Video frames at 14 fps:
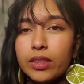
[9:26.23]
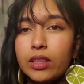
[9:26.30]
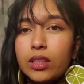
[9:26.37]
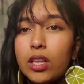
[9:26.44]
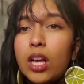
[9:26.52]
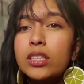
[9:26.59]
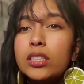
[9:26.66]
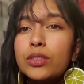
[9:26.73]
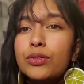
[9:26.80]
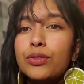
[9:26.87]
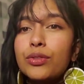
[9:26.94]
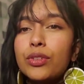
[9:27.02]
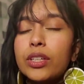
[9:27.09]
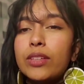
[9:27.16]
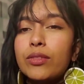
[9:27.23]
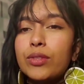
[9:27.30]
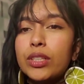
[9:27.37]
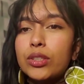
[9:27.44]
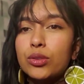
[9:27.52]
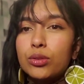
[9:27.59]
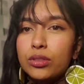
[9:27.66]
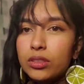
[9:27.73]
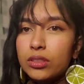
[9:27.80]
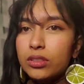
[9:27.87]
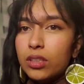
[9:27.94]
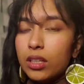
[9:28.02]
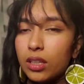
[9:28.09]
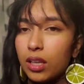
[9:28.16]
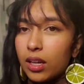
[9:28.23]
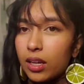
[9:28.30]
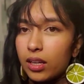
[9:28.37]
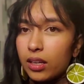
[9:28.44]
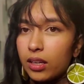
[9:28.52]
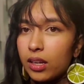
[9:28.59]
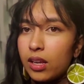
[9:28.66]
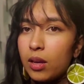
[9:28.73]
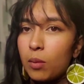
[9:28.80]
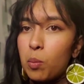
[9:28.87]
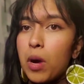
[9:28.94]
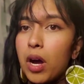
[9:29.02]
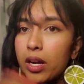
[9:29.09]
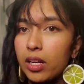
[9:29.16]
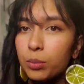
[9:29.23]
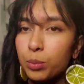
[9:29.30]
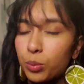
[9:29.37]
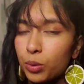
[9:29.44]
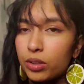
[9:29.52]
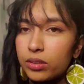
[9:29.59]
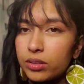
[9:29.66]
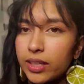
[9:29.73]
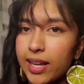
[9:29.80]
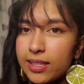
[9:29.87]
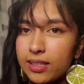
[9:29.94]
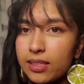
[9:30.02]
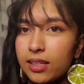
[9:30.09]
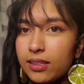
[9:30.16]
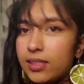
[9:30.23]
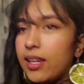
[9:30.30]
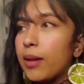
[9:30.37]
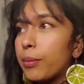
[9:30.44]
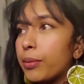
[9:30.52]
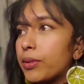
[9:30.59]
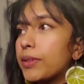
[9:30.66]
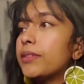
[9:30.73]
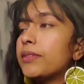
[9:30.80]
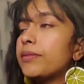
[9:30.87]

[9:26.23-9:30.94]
Lots of free resources online, Mockup World as an example.